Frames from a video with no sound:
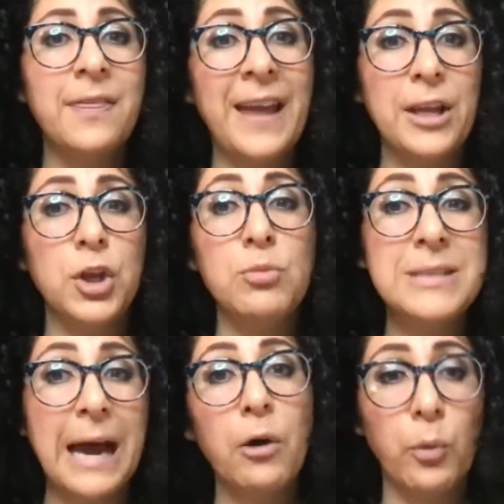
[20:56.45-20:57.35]
that you
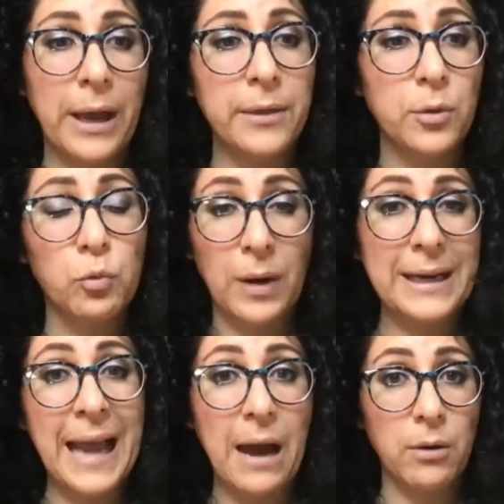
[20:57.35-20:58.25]
dealt with
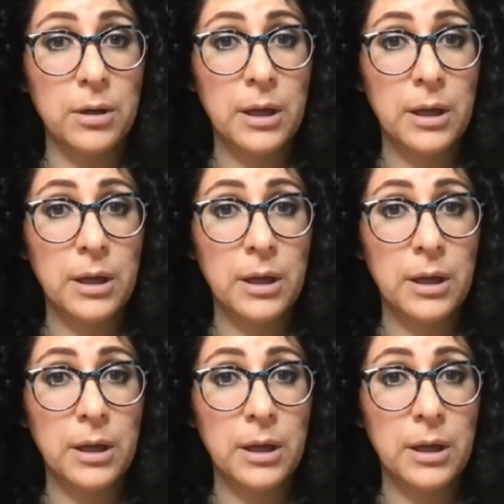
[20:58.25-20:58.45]
right now.